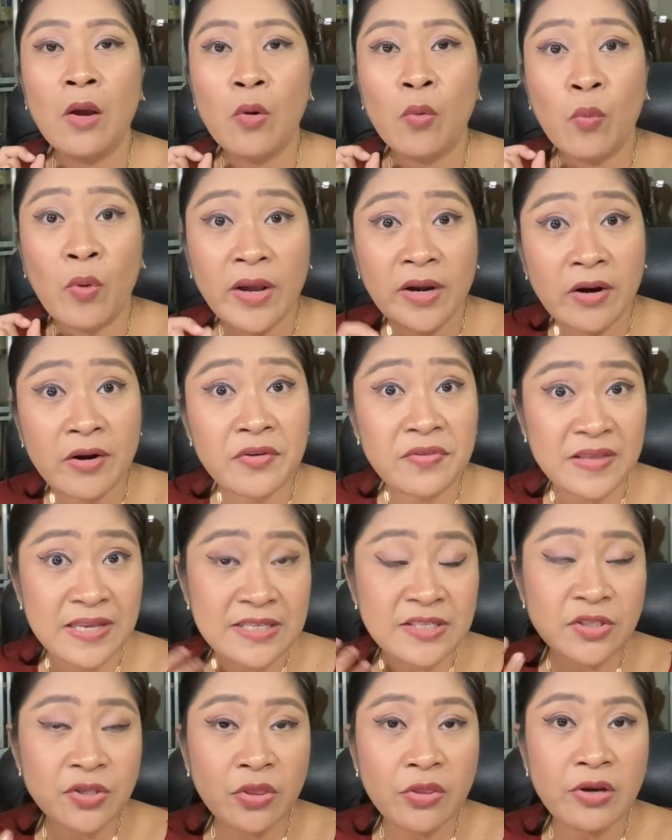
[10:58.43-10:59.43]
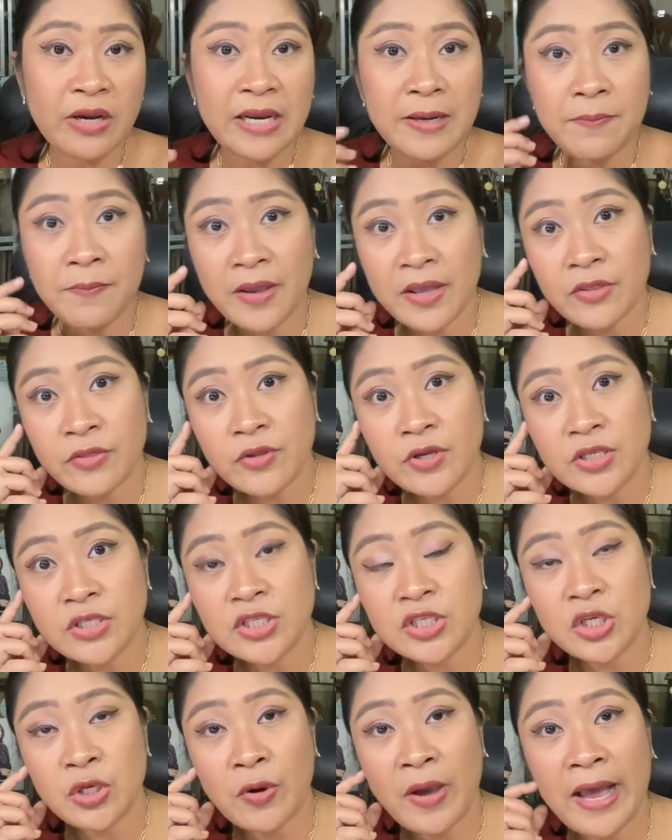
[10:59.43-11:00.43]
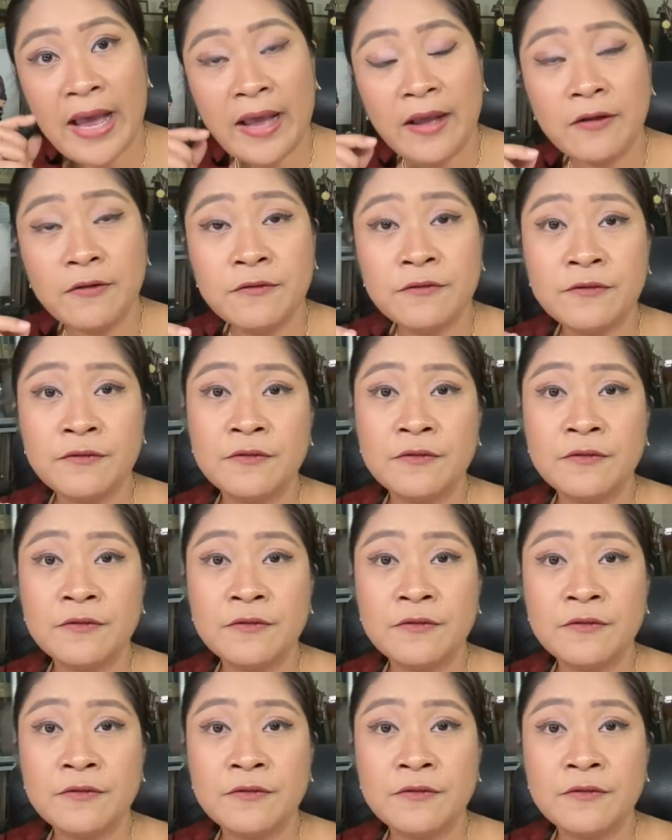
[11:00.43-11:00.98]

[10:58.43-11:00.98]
What are these 3 methods? You have